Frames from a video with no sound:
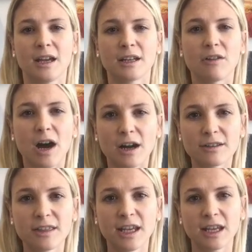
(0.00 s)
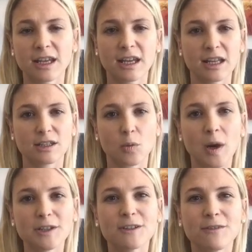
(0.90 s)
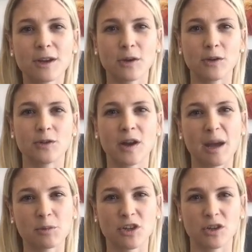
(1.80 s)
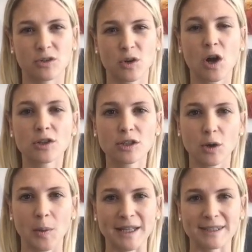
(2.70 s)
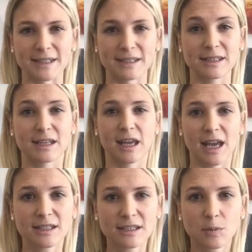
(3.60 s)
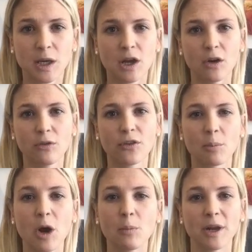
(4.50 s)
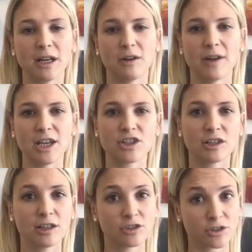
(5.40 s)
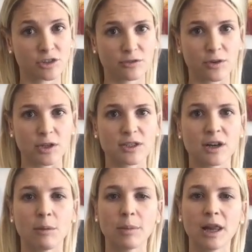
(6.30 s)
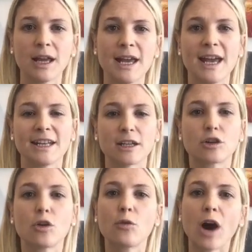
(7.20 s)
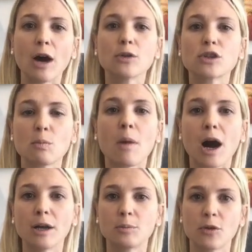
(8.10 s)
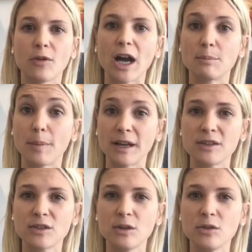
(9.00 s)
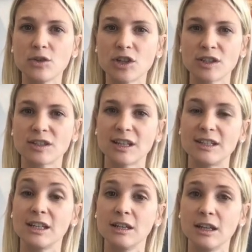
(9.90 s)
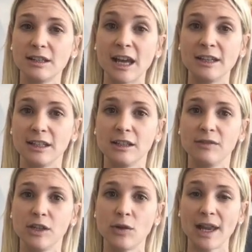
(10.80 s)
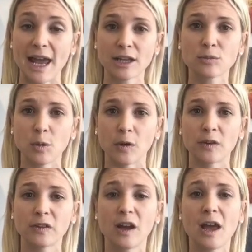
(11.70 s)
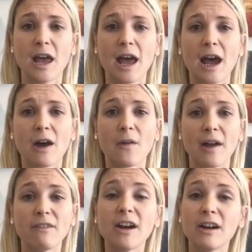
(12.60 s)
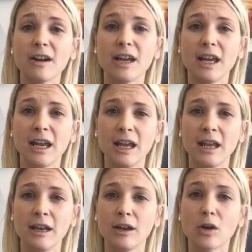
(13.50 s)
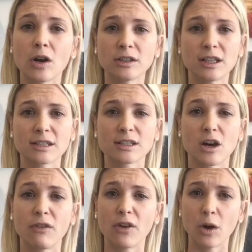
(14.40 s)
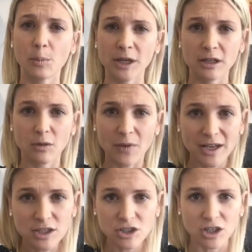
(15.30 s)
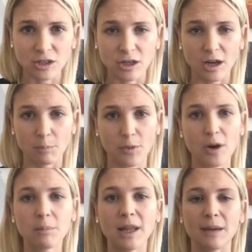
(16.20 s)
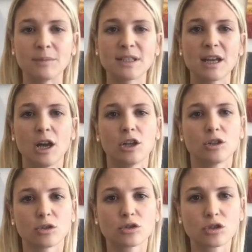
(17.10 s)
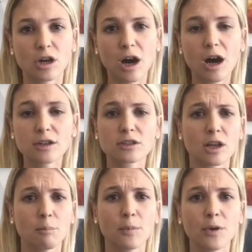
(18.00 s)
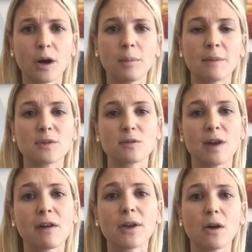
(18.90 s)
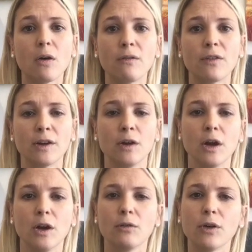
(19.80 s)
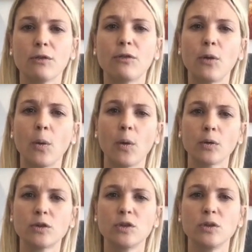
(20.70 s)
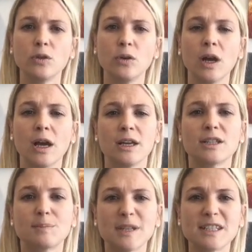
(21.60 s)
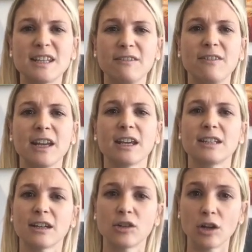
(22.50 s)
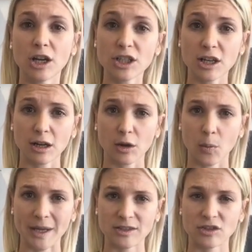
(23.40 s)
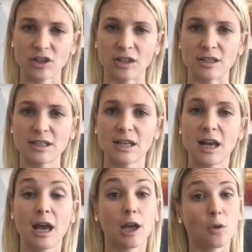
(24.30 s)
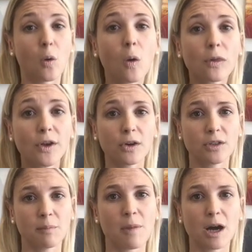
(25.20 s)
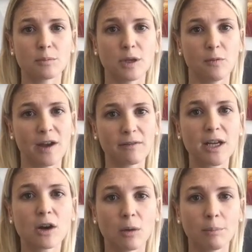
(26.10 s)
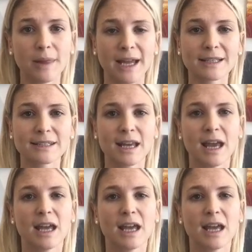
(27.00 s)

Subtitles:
Now, I think it's quite difficult to capture those consequences. Yes, we know from open innovation literature, for example, that crowds might provide better solutions than individual experts. However, in the context of open innovation problems, those tasks and problems very often refer to specific technological questions. And although they might be very complex,